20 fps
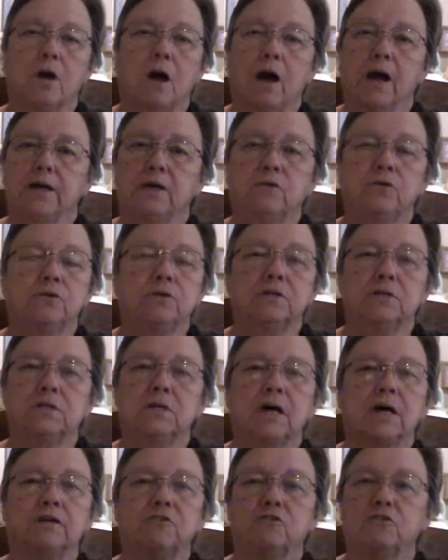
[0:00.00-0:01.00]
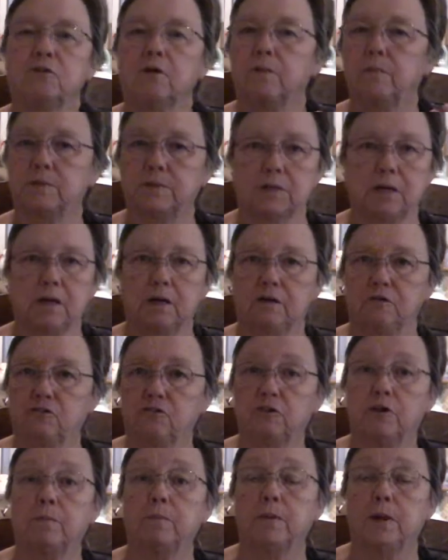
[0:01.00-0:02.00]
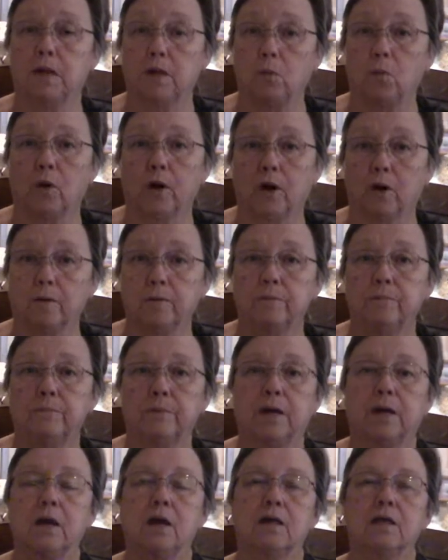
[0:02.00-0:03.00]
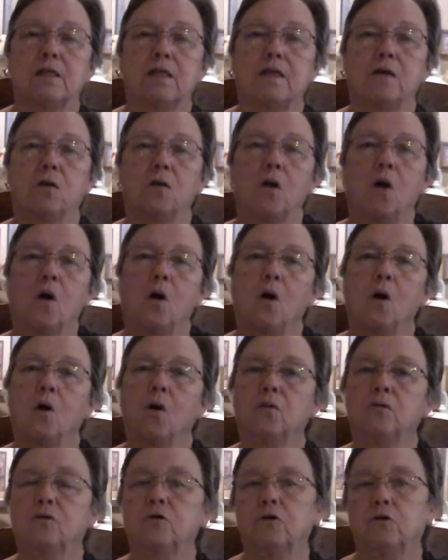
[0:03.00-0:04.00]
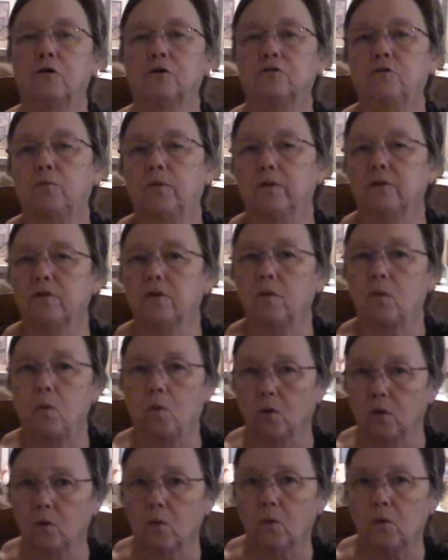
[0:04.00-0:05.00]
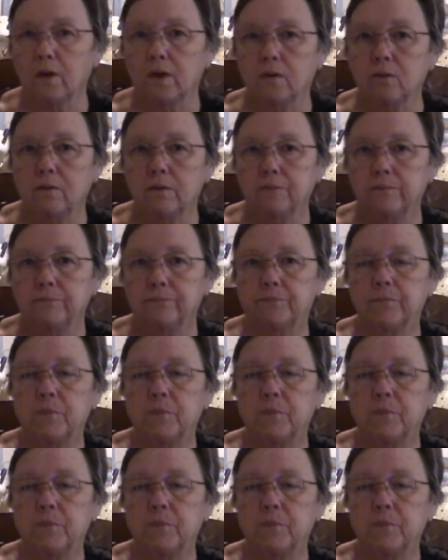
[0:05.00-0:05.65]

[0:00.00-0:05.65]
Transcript: I couldn't touch a potato chip anywhere because they're all cooked with corn oil,